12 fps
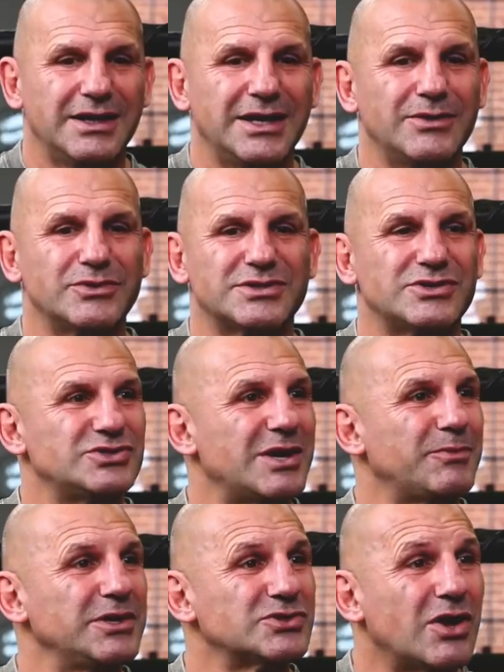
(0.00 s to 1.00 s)
he was the
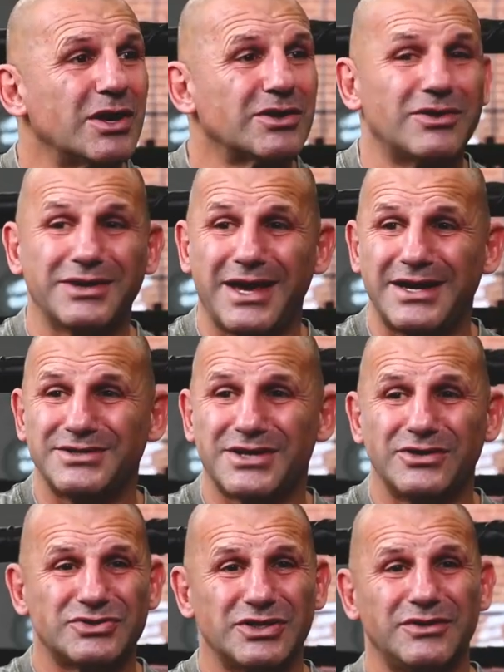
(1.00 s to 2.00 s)
Japanese icon. He had his
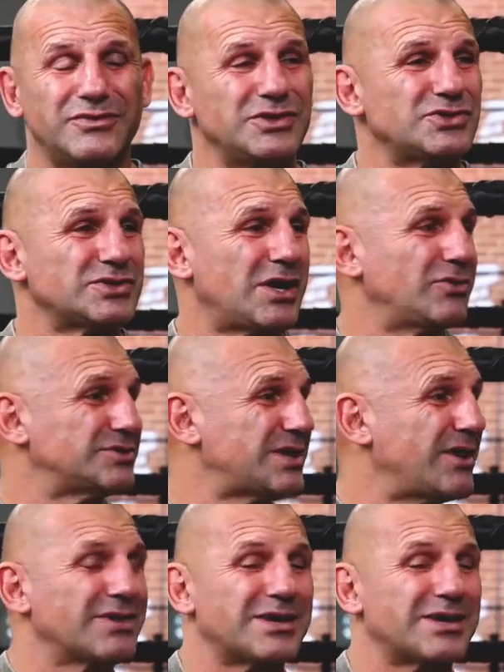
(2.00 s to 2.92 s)
own TV show, his own